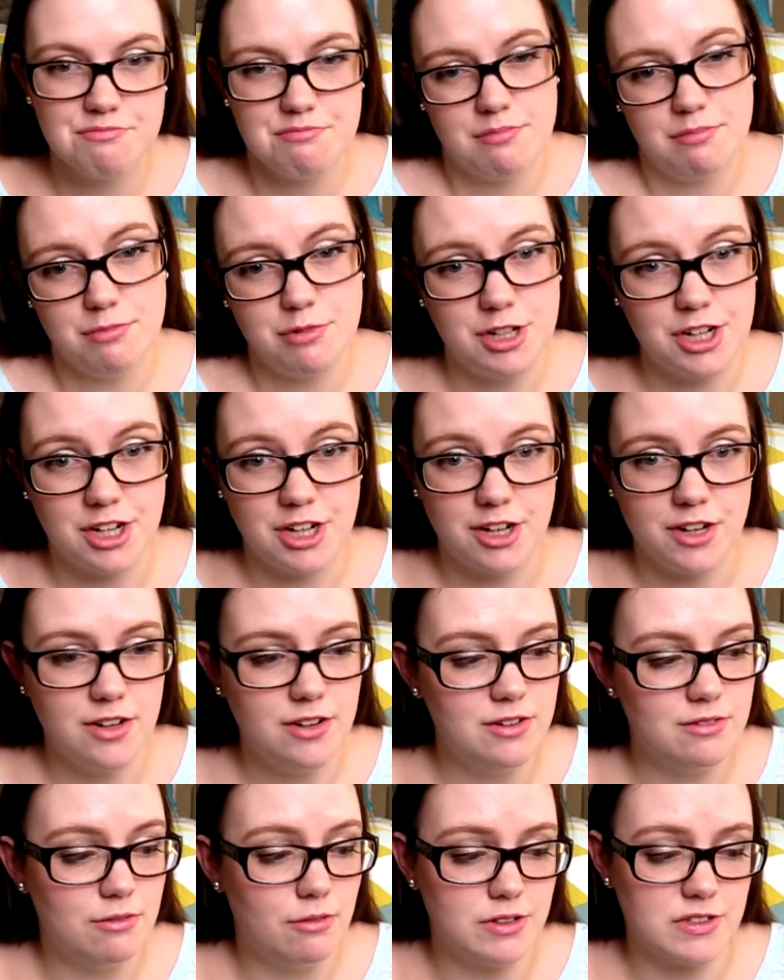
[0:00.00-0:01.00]
Pretty good.
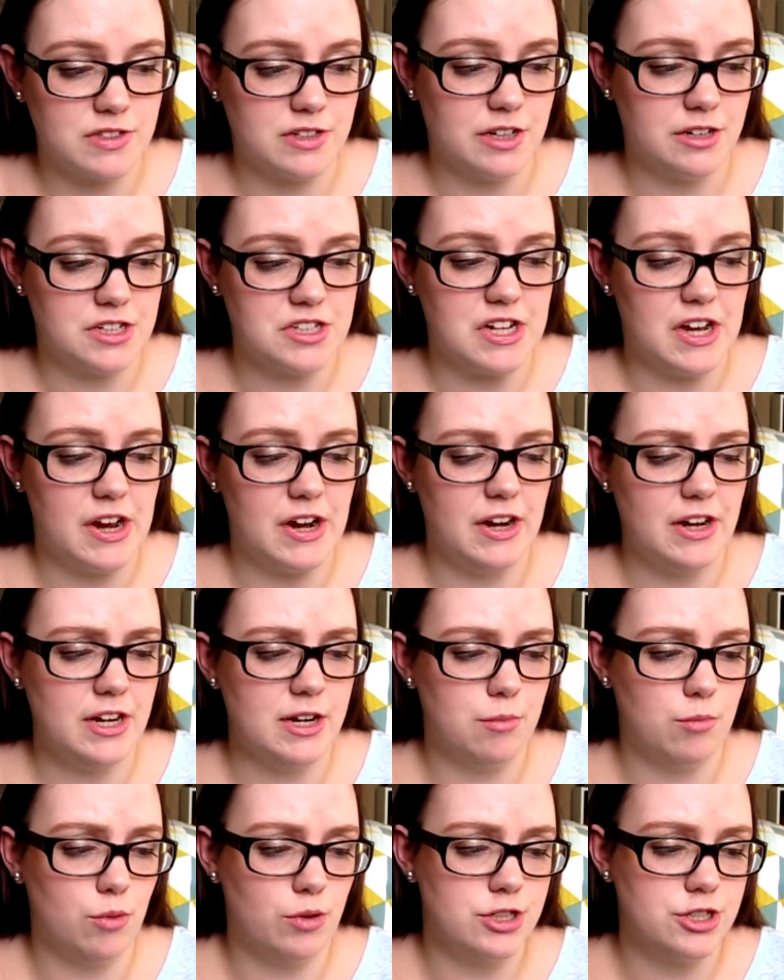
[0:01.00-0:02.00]
It wasn't irritating,
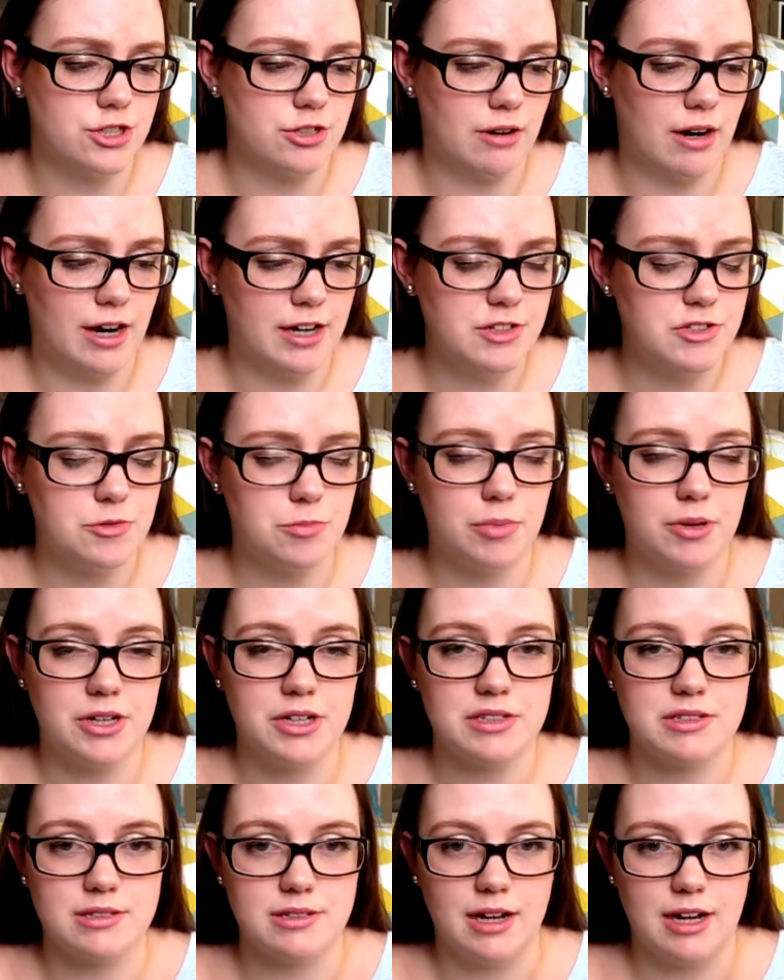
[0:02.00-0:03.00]
it moisturized, but
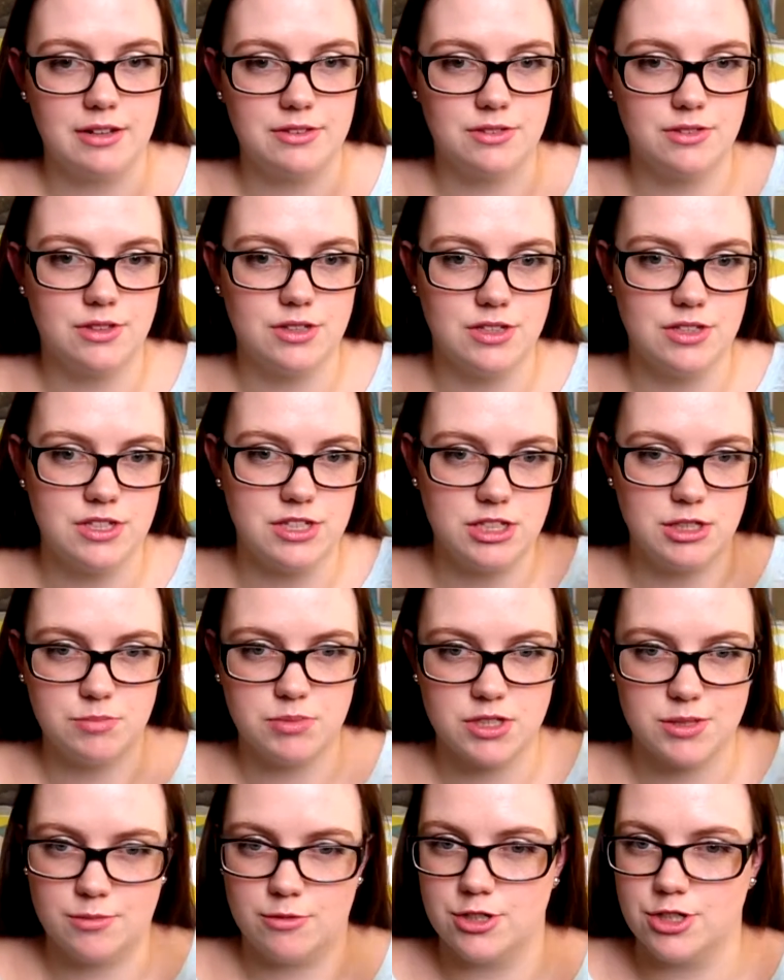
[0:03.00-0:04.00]
it's not the
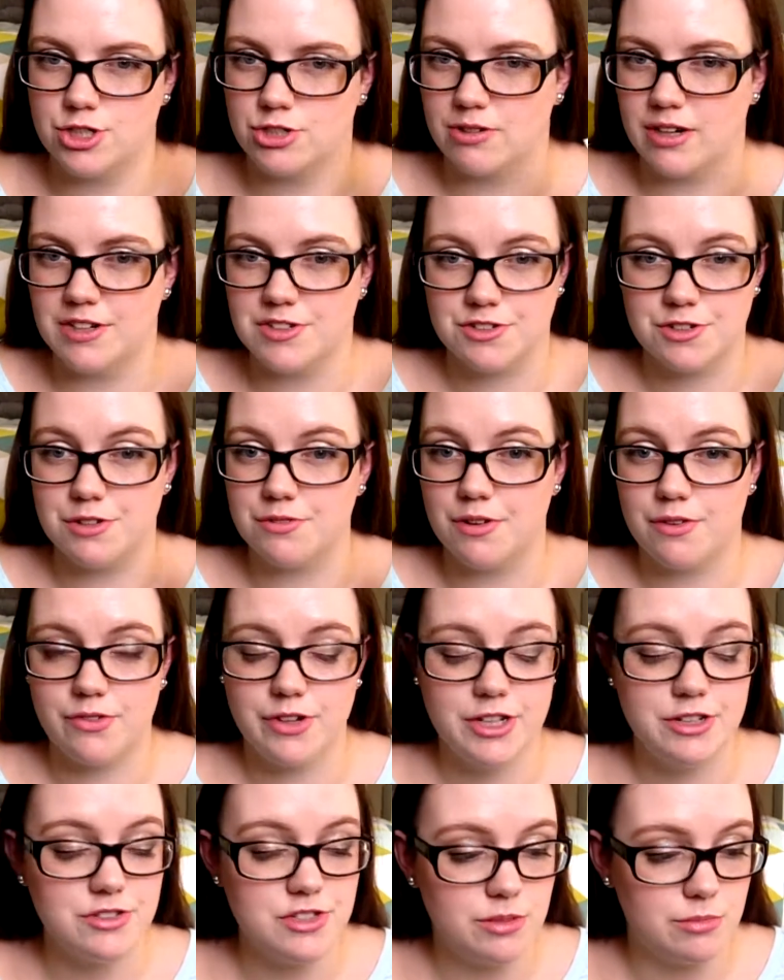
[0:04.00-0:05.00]
deepest moisturizer I've ever
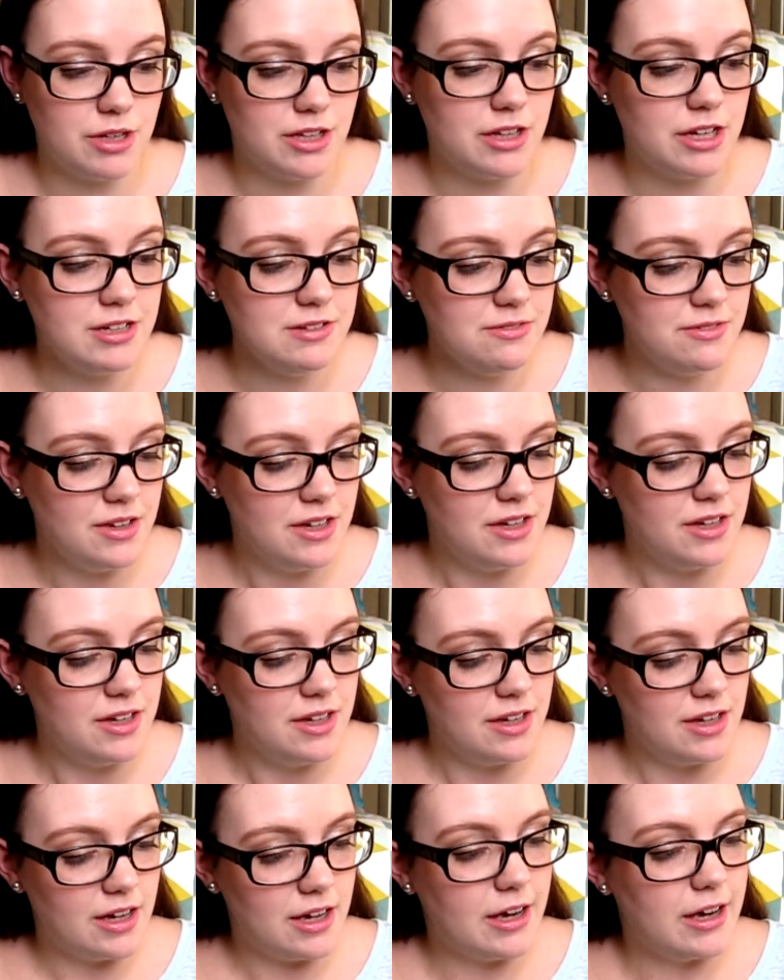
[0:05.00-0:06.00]
used in my life.
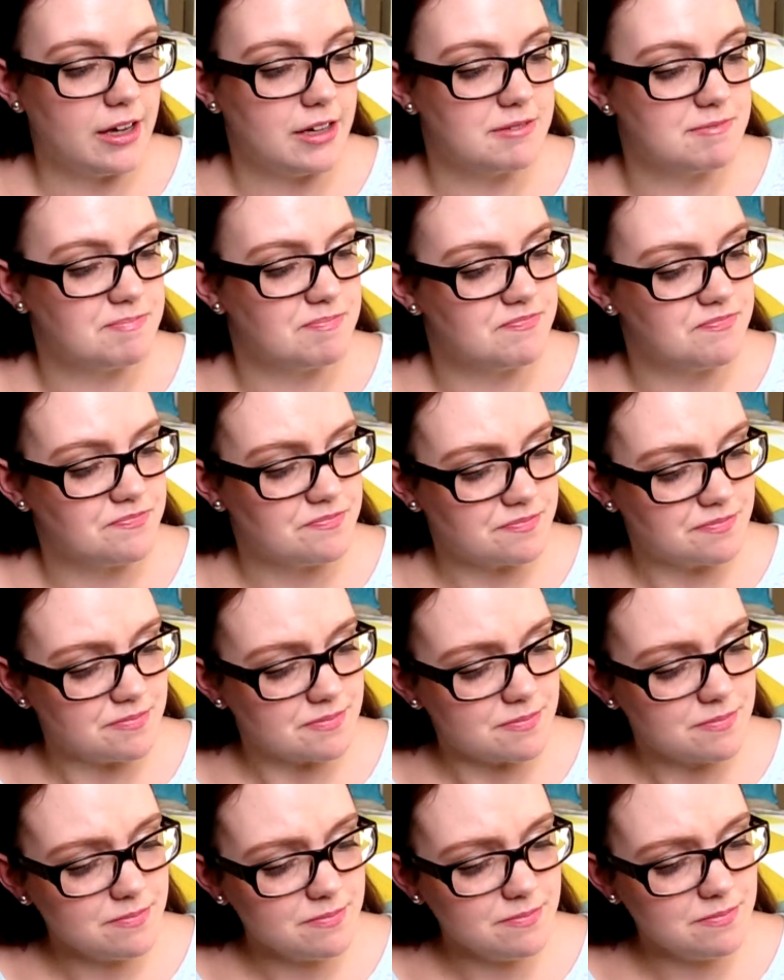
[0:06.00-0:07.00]

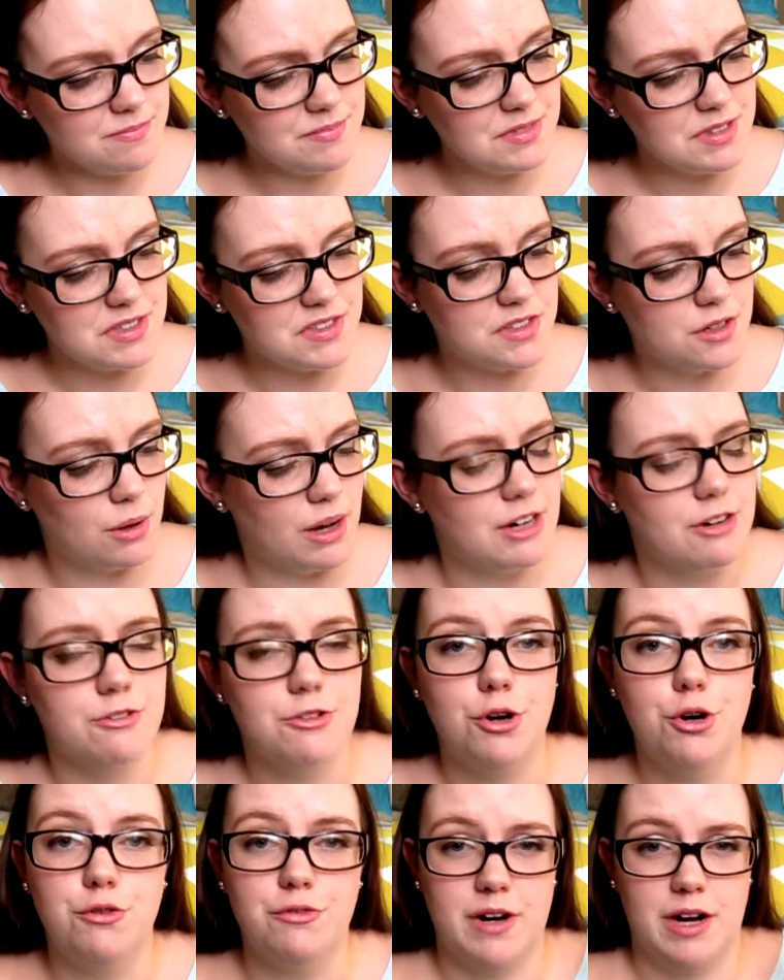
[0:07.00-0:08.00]
So I don't
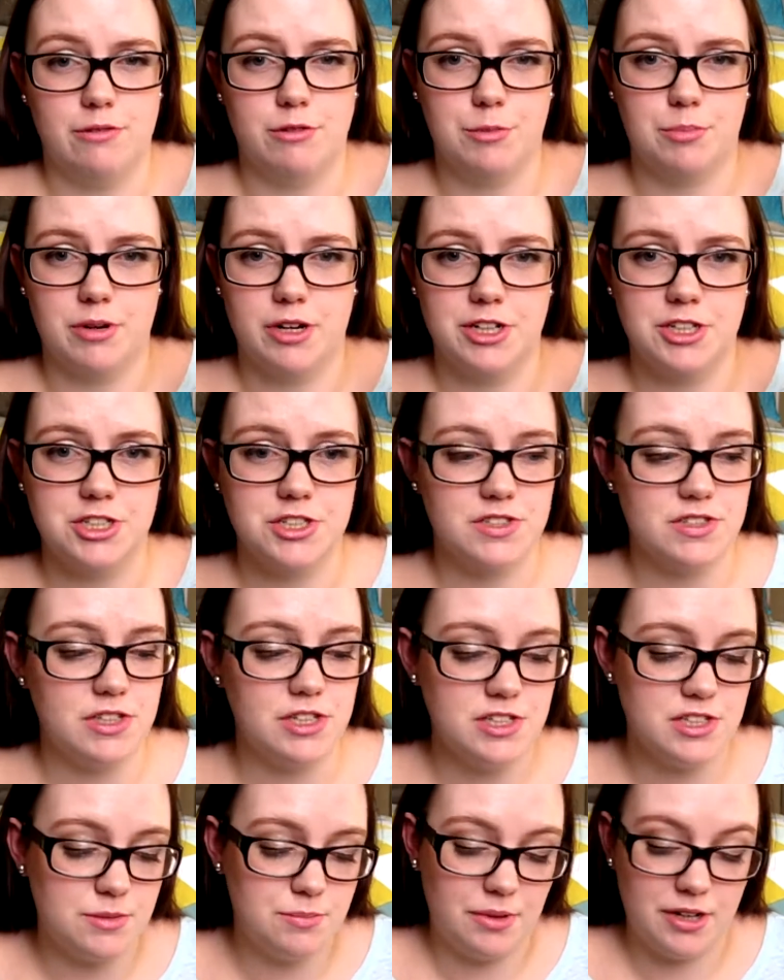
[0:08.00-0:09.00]
know if I would purchase
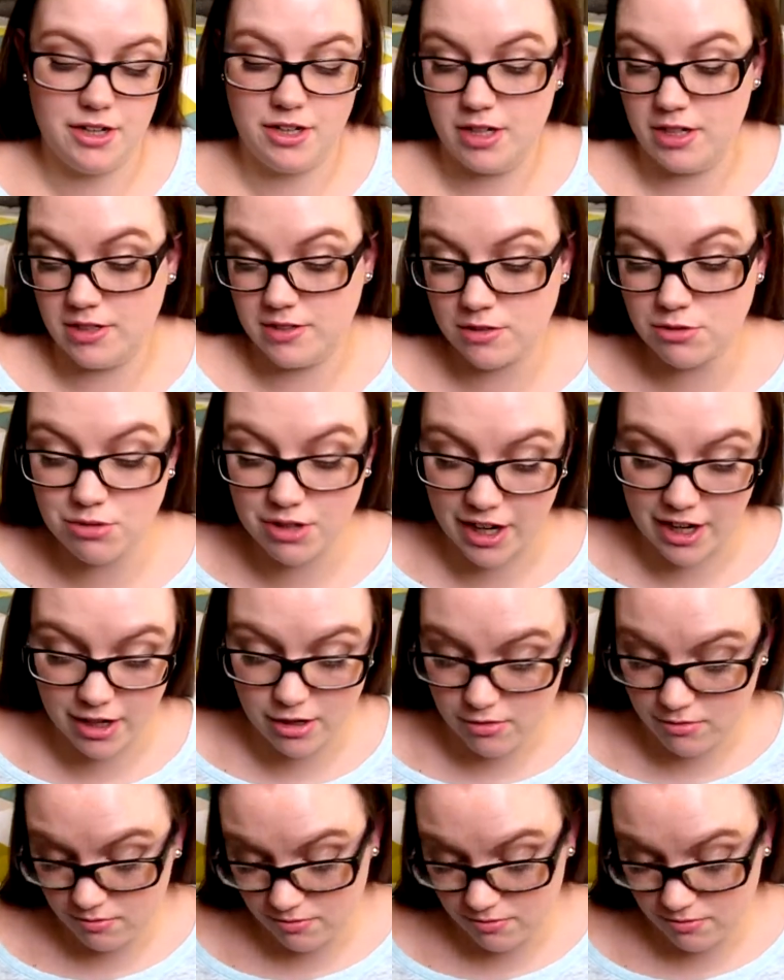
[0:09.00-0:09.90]
this, but it's okay.